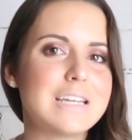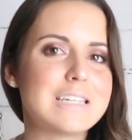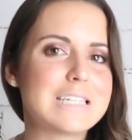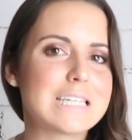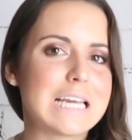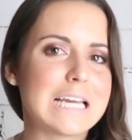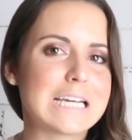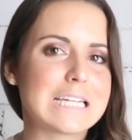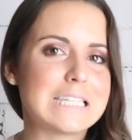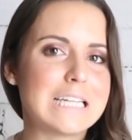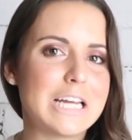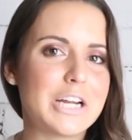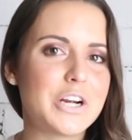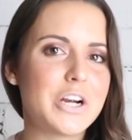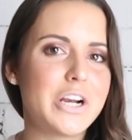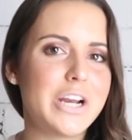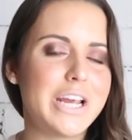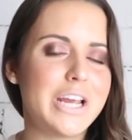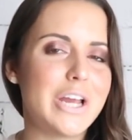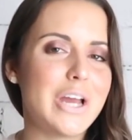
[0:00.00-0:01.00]
to get
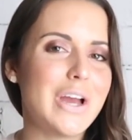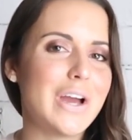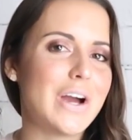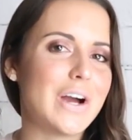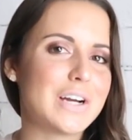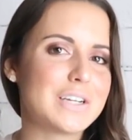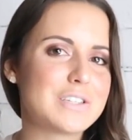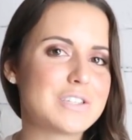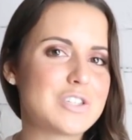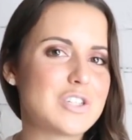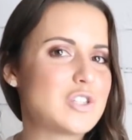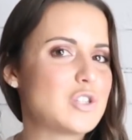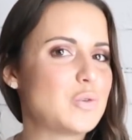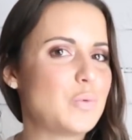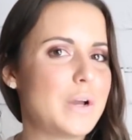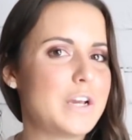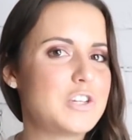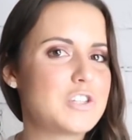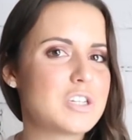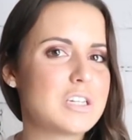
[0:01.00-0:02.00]
clarity on
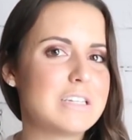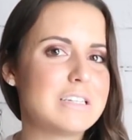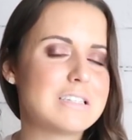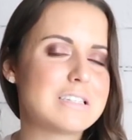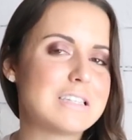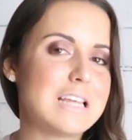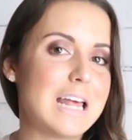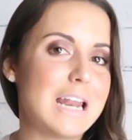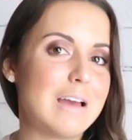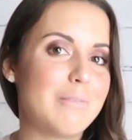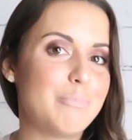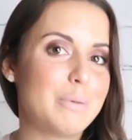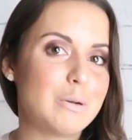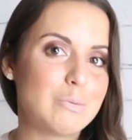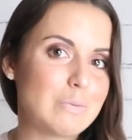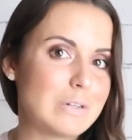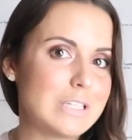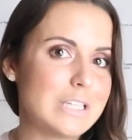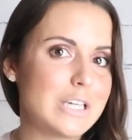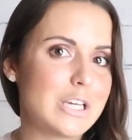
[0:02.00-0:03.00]
situations that have
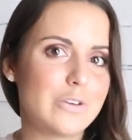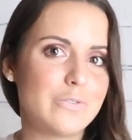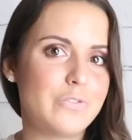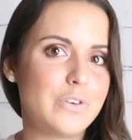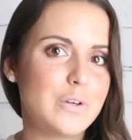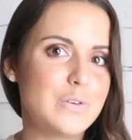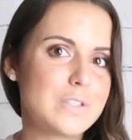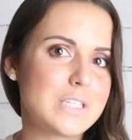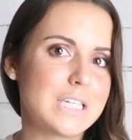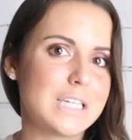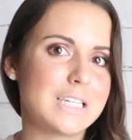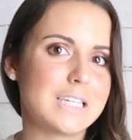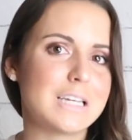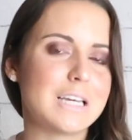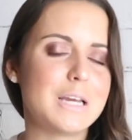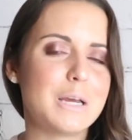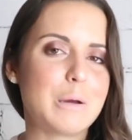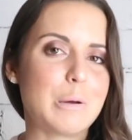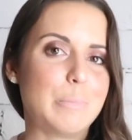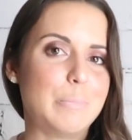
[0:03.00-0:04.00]
been really confusing,
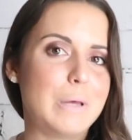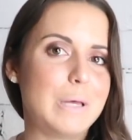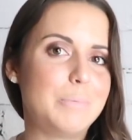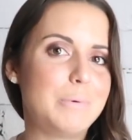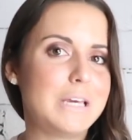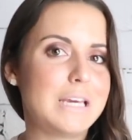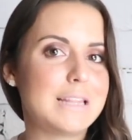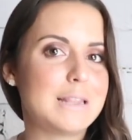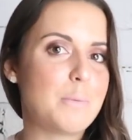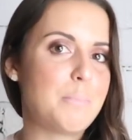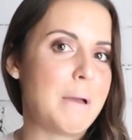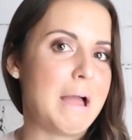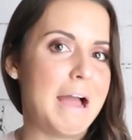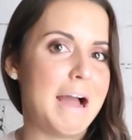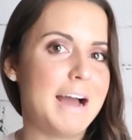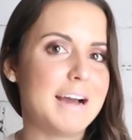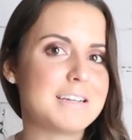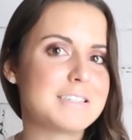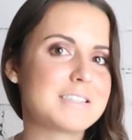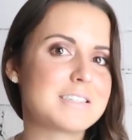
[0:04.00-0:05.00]
maybe in the
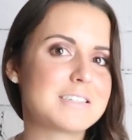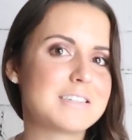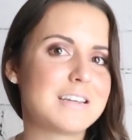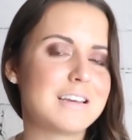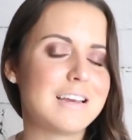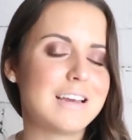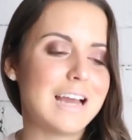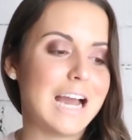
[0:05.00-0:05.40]
past.